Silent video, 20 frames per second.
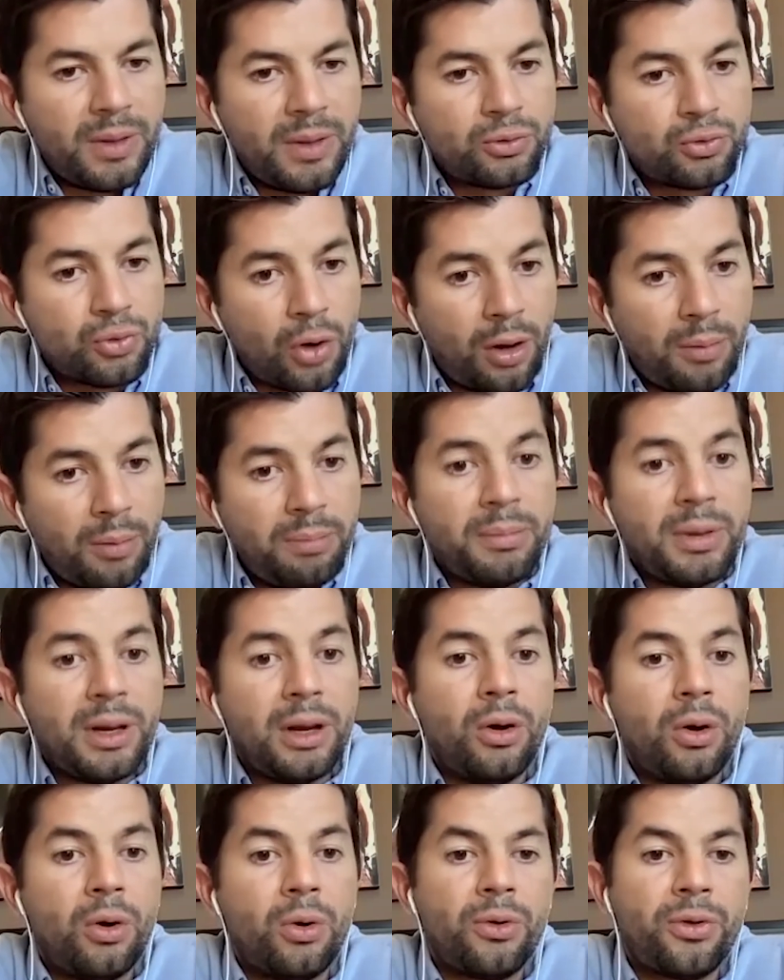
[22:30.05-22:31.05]
drop
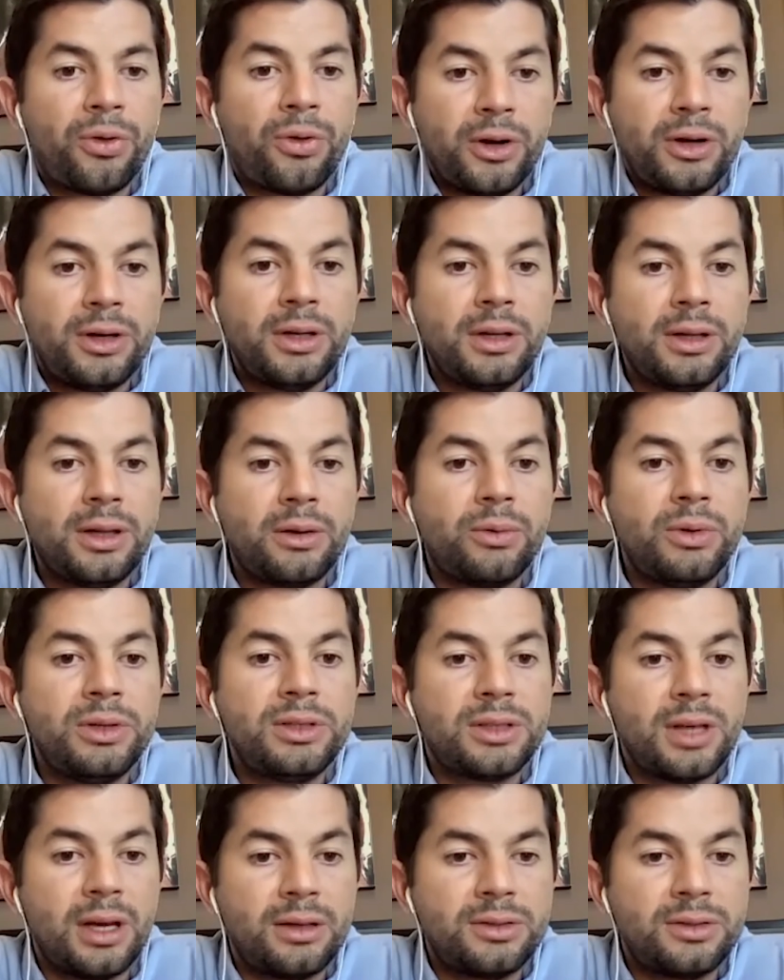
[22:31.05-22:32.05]
below 30
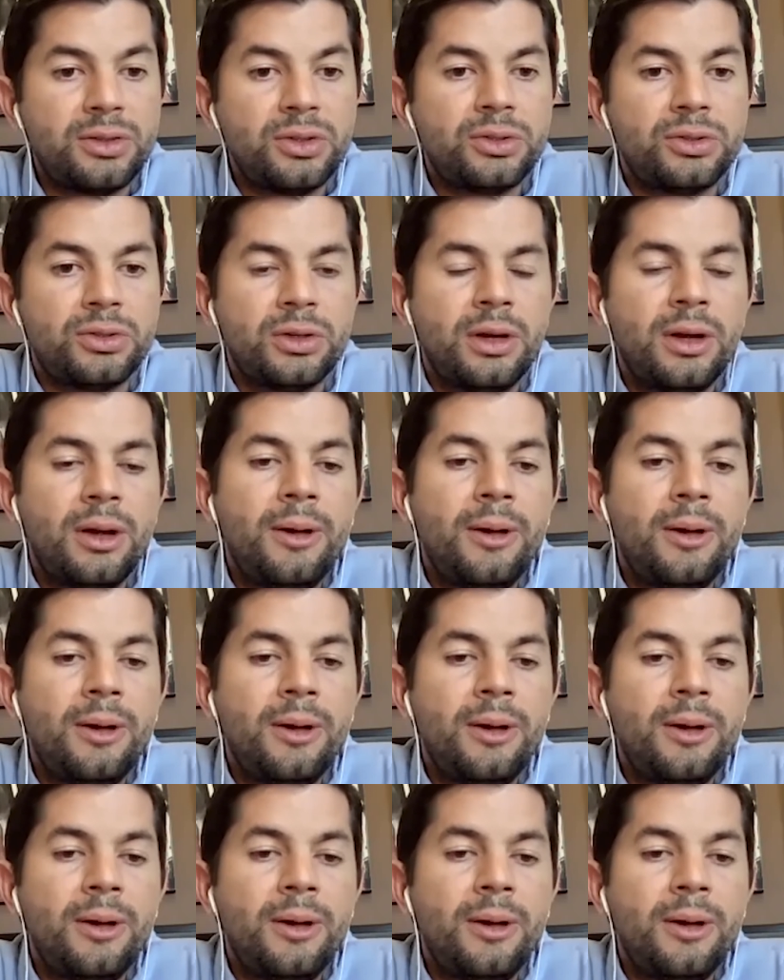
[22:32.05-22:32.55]
degrees Celsius,